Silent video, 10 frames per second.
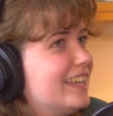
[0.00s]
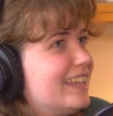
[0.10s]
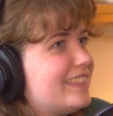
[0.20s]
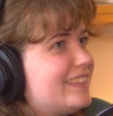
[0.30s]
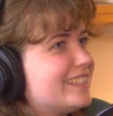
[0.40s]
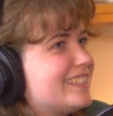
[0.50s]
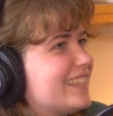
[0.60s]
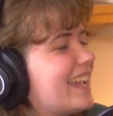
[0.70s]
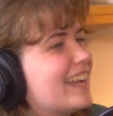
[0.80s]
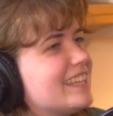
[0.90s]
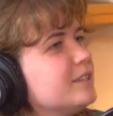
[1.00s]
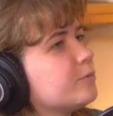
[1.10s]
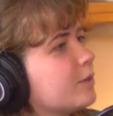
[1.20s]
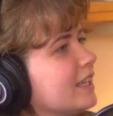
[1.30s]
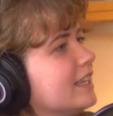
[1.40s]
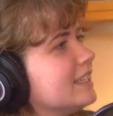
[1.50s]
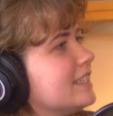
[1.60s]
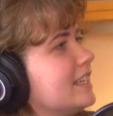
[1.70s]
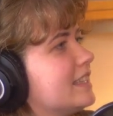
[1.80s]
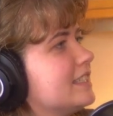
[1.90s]
this, like I didn't realize
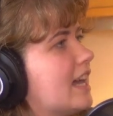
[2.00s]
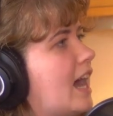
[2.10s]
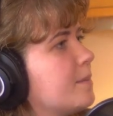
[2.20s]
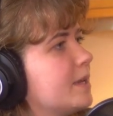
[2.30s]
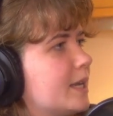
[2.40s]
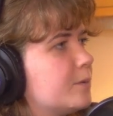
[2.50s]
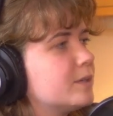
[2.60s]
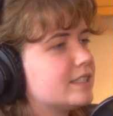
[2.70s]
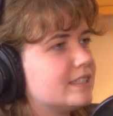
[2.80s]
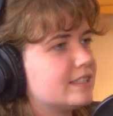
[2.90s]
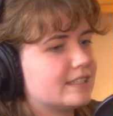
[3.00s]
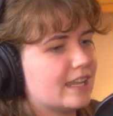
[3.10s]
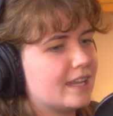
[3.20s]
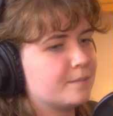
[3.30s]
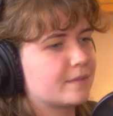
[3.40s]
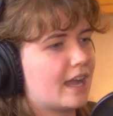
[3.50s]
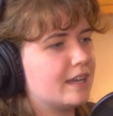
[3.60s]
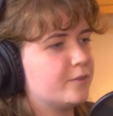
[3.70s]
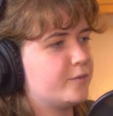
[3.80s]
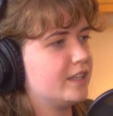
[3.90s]
it at the time, but it was the same kind
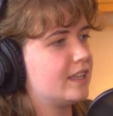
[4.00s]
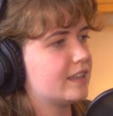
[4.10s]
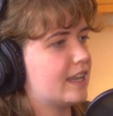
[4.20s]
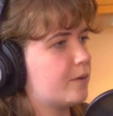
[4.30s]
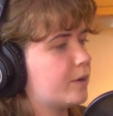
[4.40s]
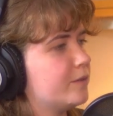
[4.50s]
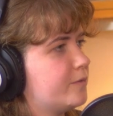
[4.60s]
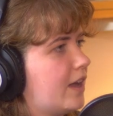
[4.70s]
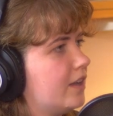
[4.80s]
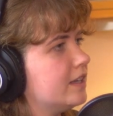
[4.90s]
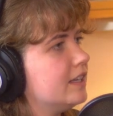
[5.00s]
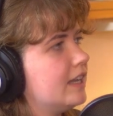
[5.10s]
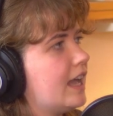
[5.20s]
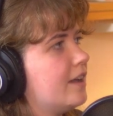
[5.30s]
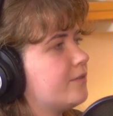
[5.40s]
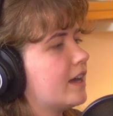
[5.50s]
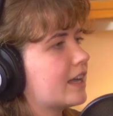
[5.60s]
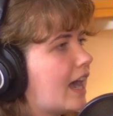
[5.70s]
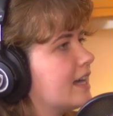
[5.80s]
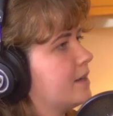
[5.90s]
of feeling that I would have felt if a
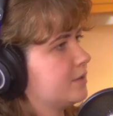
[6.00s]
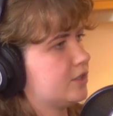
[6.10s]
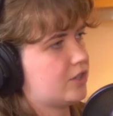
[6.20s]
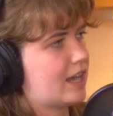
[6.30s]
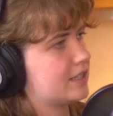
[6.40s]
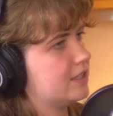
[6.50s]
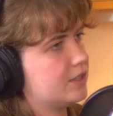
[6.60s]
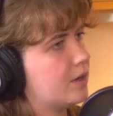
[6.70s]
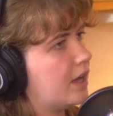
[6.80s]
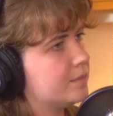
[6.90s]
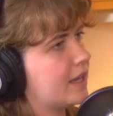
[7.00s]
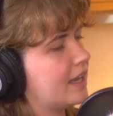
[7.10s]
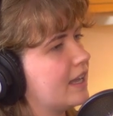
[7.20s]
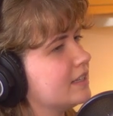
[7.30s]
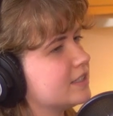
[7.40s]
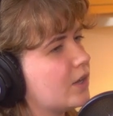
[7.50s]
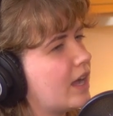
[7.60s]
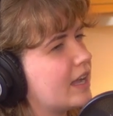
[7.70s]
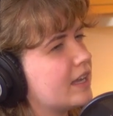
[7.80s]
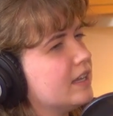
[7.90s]
guy I was attracted to held my hand. So
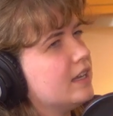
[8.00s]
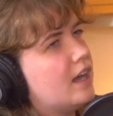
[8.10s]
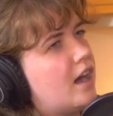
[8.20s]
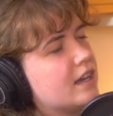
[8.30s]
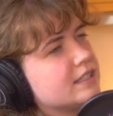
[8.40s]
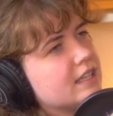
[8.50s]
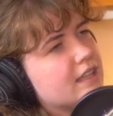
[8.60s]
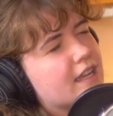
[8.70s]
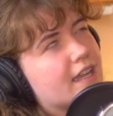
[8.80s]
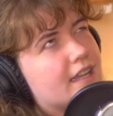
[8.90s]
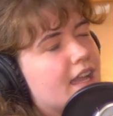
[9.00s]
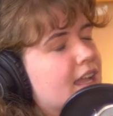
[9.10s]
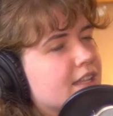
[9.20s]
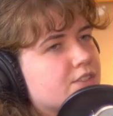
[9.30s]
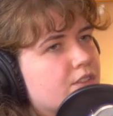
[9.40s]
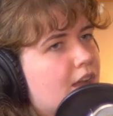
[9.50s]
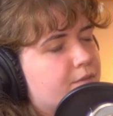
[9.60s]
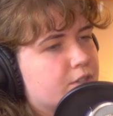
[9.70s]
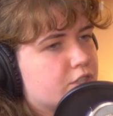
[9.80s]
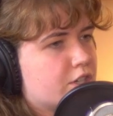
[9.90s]
I honestly, like, I can't answer that
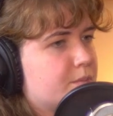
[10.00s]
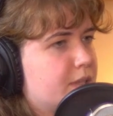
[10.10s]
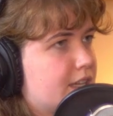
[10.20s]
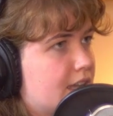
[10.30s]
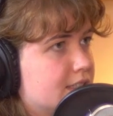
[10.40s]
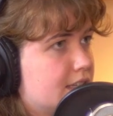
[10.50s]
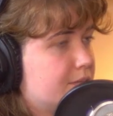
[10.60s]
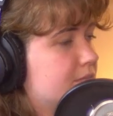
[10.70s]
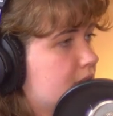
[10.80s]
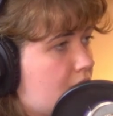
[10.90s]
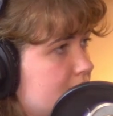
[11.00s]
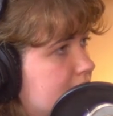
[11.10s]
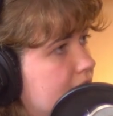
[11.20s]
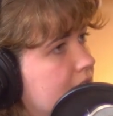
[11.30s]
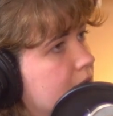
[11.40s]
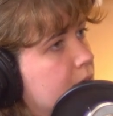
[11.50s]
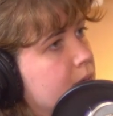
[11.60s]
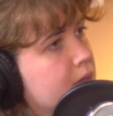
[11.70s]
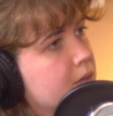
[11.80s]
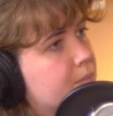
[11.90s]
for sure because I'm not dating a
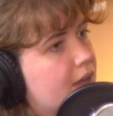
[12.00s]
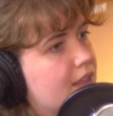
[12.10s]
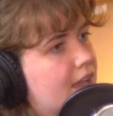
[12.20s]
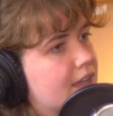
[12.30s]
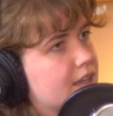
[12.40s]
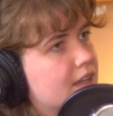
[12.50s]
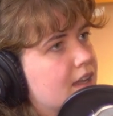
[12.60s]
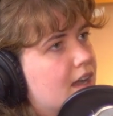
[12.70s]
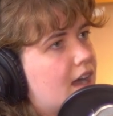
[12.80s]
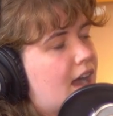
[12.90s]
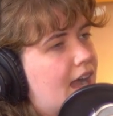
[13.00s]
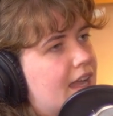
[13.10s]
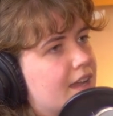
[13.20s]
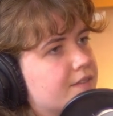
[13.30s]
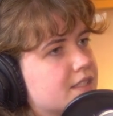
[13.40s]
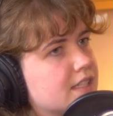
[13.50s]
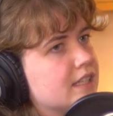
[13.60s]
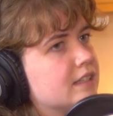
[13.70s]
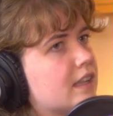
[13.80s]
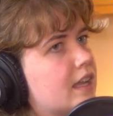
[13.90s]
woman, but like I have
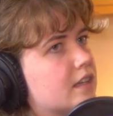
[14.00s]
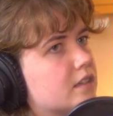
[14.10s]
seen like